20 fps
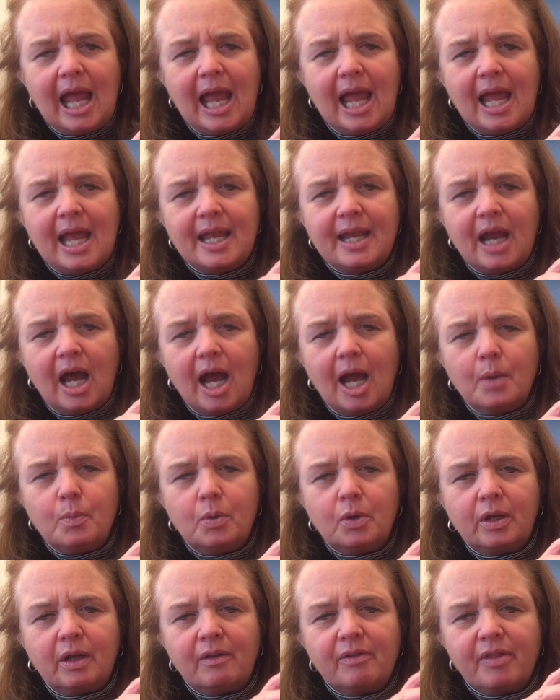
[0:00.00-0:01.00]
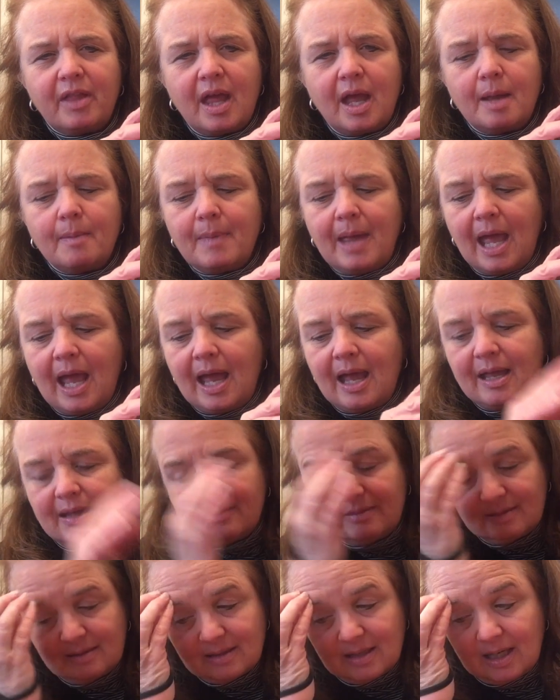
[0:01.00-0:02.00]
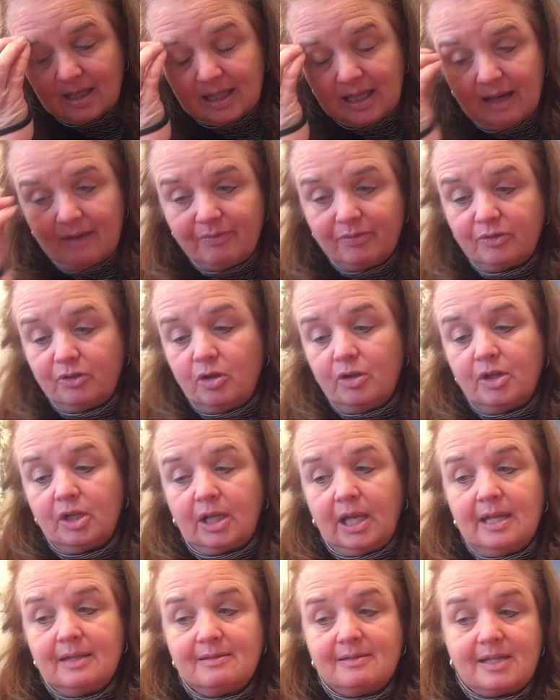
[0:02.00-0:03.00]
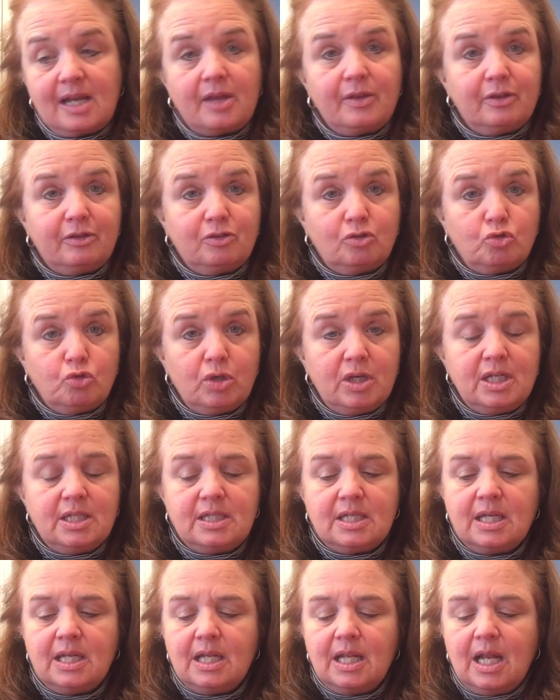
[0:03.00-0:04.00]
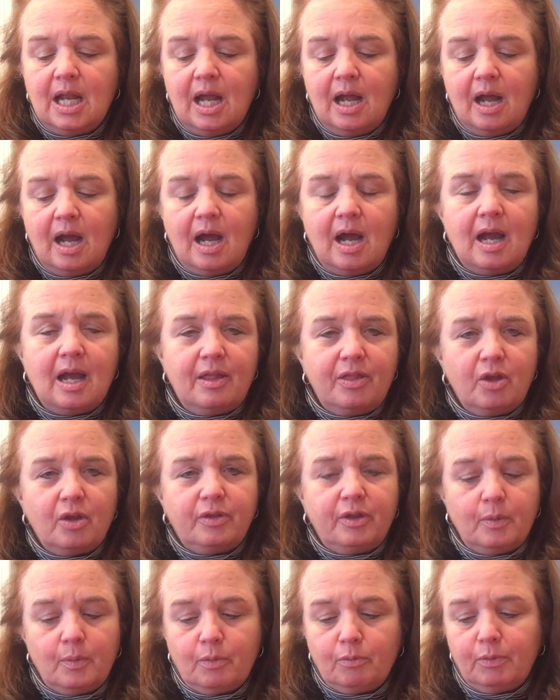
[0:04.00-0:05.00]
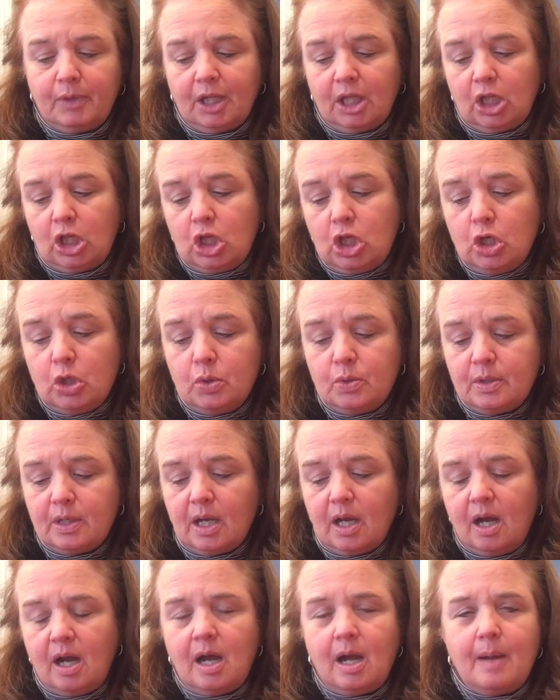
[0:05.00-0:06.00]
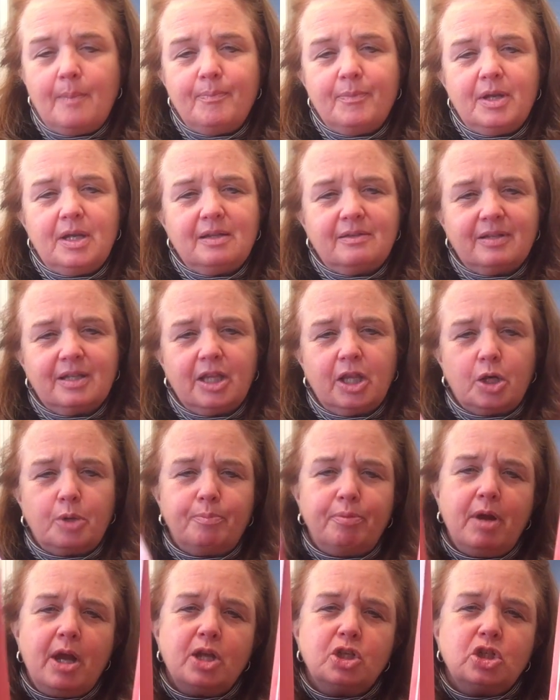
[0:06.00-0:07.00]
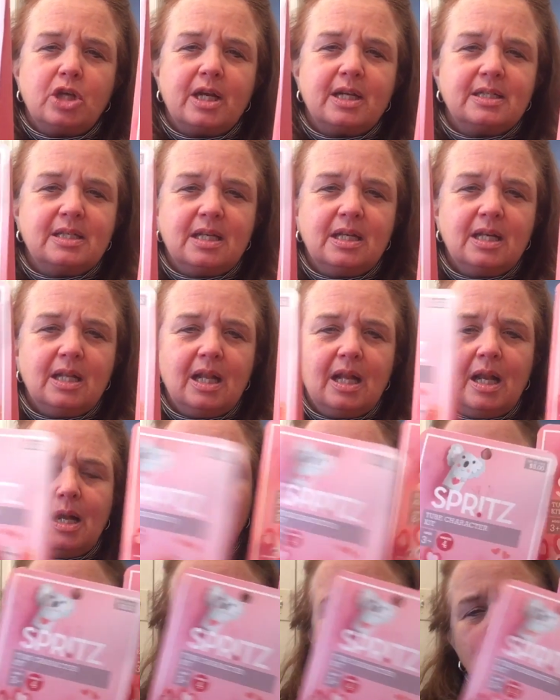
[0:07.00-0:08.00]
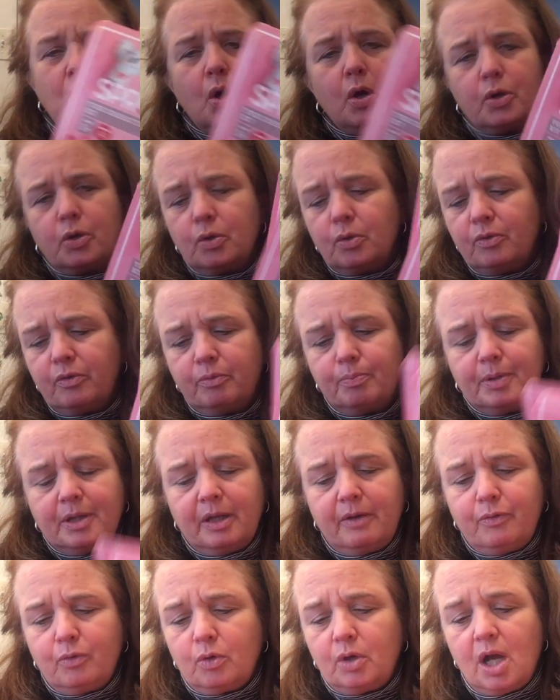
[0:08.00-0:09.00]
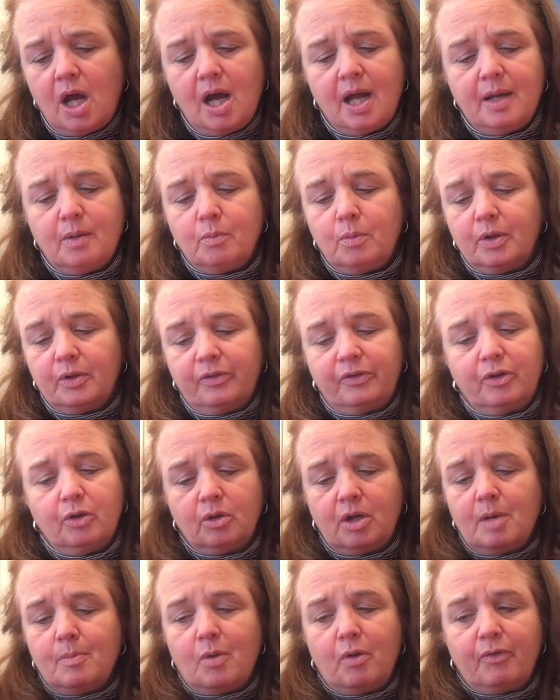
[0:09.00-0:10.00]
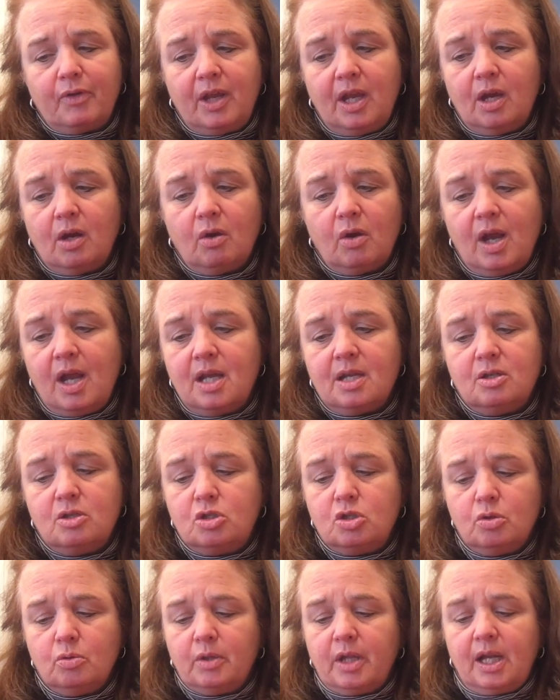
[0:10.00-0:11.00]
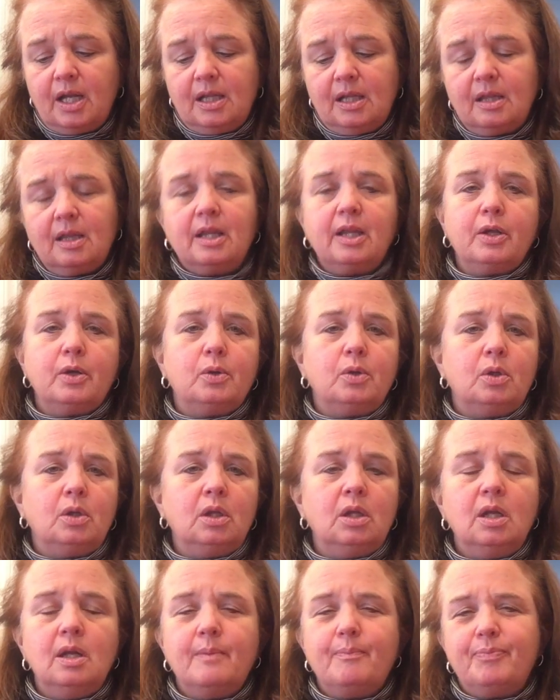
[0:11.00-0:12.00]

and I will give them as gifts to the kids down the street I thought they were really cute. Um, it's a little project. My daughters, believe it or not, will still come over here and do like little